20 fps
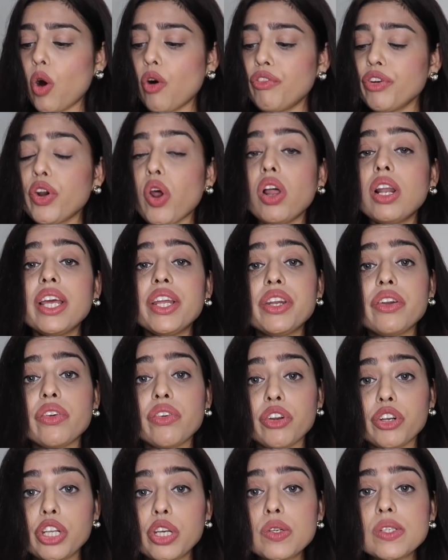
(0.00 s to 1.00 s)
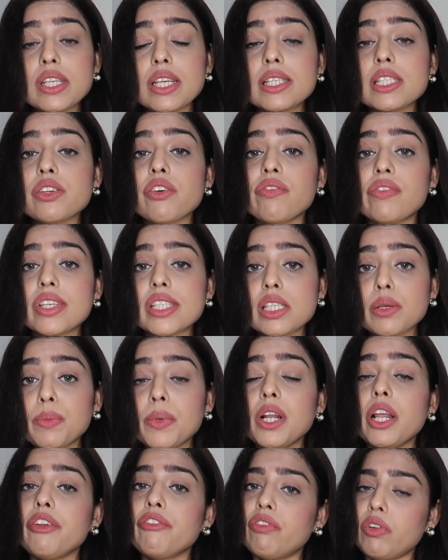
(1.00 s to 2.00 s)
Overall, it reduces
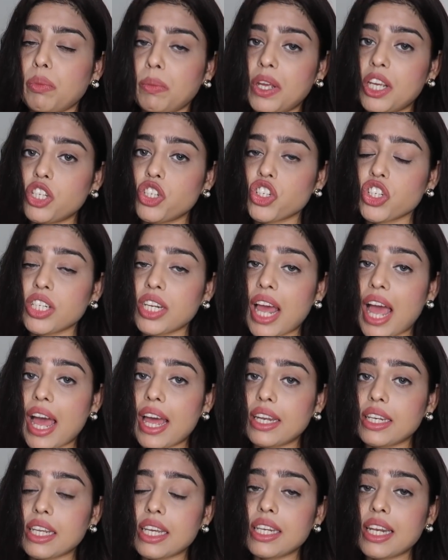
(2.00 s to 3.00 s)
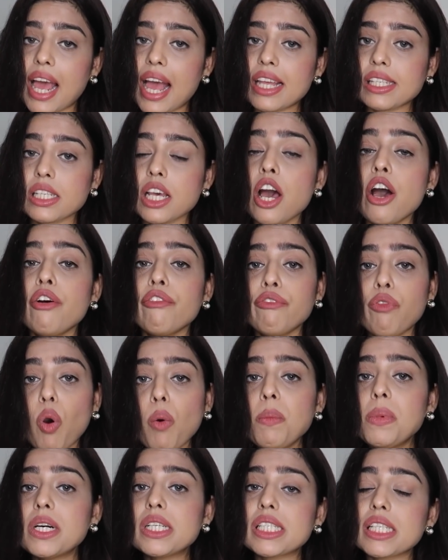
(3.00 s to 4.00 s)
visible inflammation, and it has
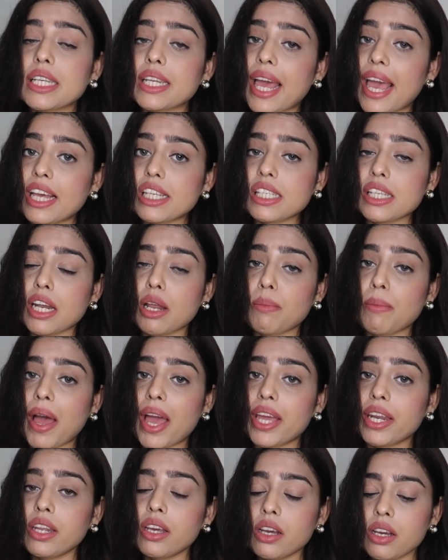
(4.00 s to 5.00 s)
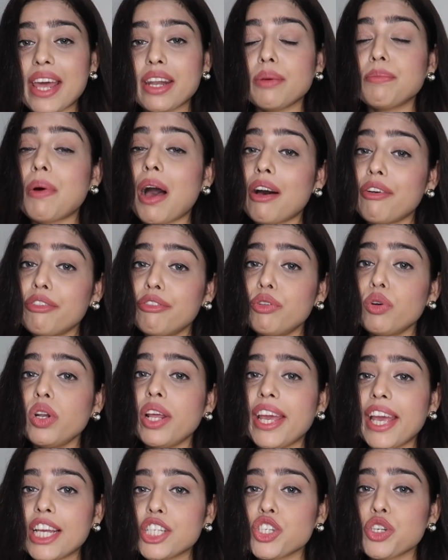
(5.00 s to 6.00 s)
4% niacinamide and a powerful
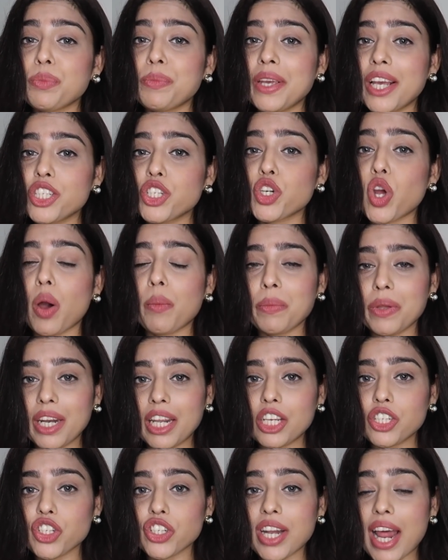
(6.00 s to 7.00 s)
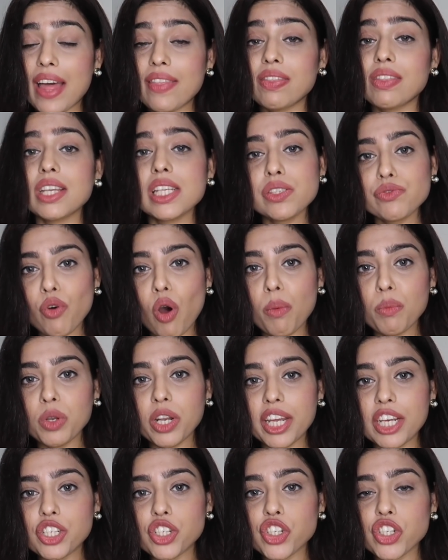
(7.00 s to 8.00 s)
AHA-BHA combination, and this
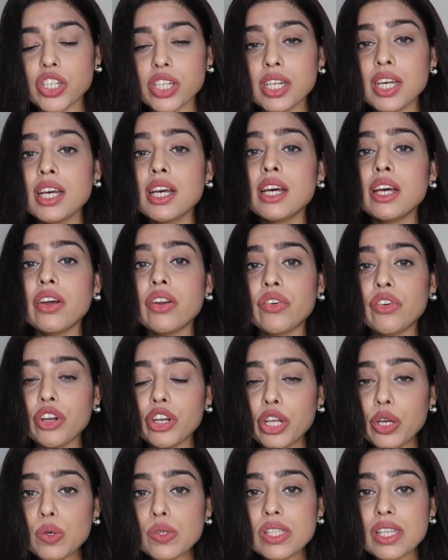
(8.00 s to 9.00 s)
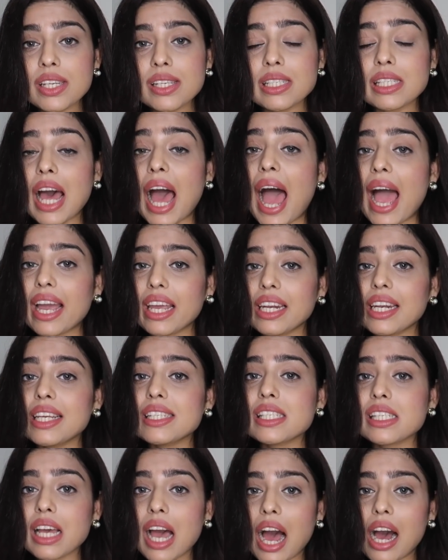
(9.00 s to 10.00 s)
formulation reduces the acne
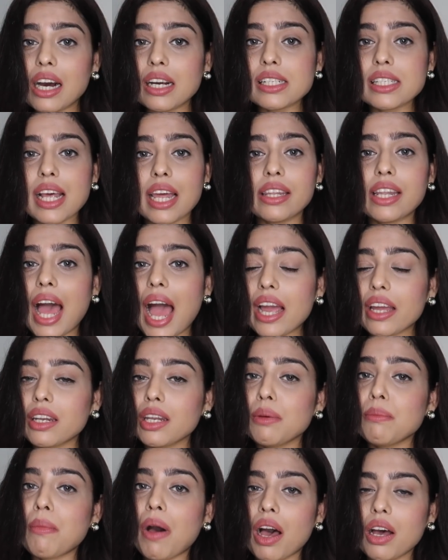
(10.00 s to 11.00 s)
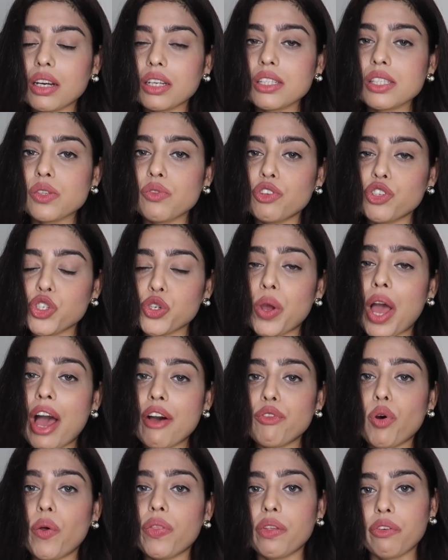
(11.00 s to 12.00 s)
scars and the acne marks which you
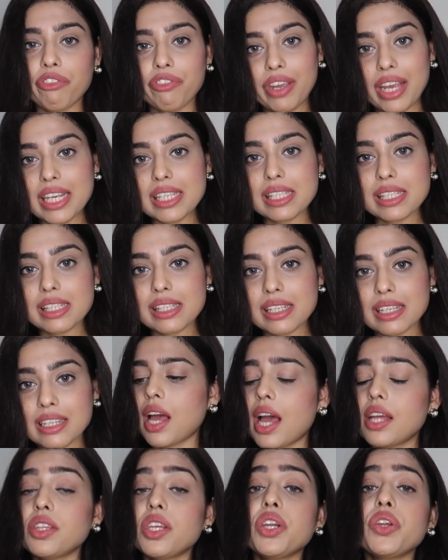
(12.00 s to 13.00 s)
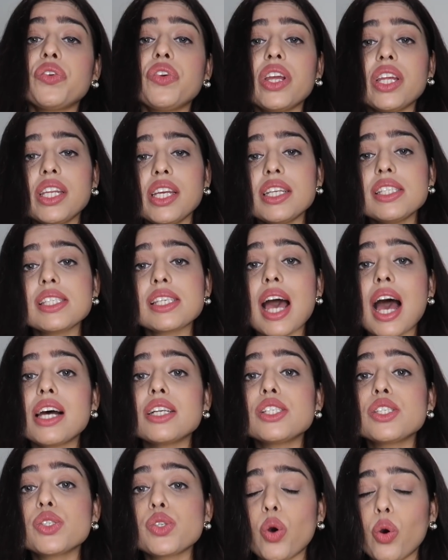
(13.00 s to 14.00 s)
have on the face. And the ingredients
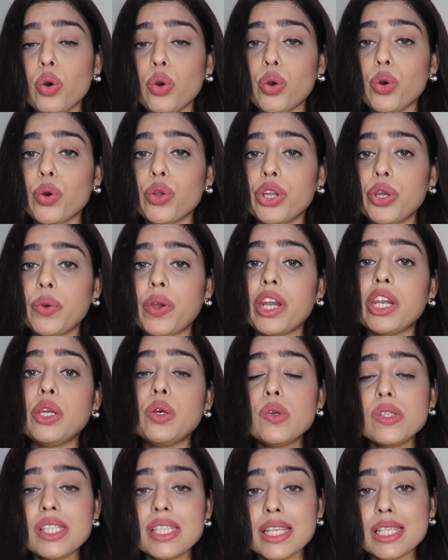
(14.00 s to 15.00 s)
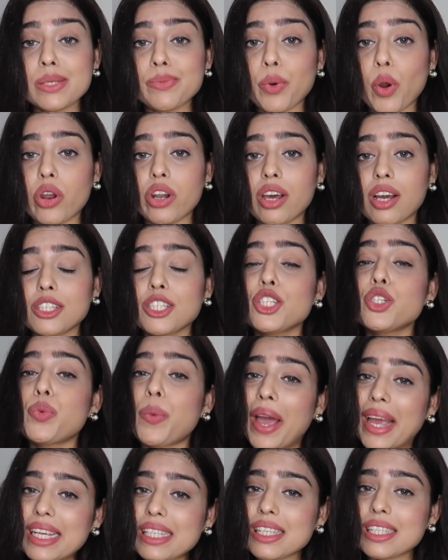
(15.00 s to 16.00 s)
are so good. You can use this product
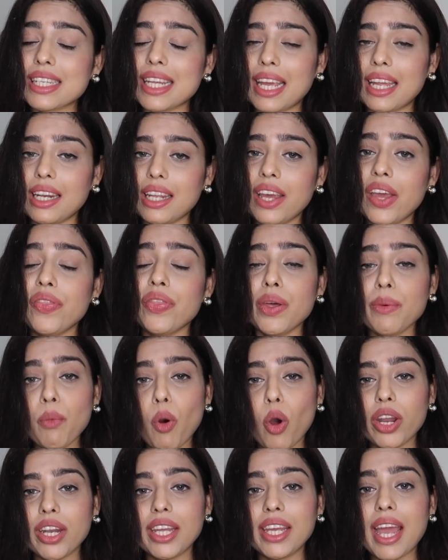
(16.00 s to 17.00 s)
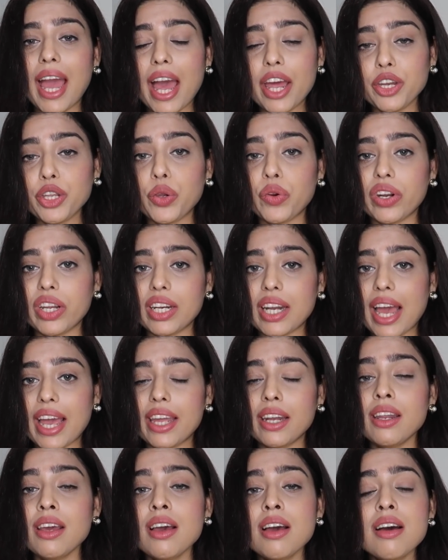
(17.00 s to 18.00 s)
twice a daily, in the morning and during
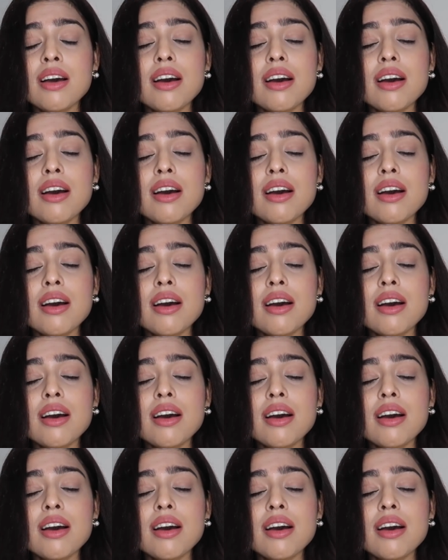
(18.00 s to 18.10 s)
night.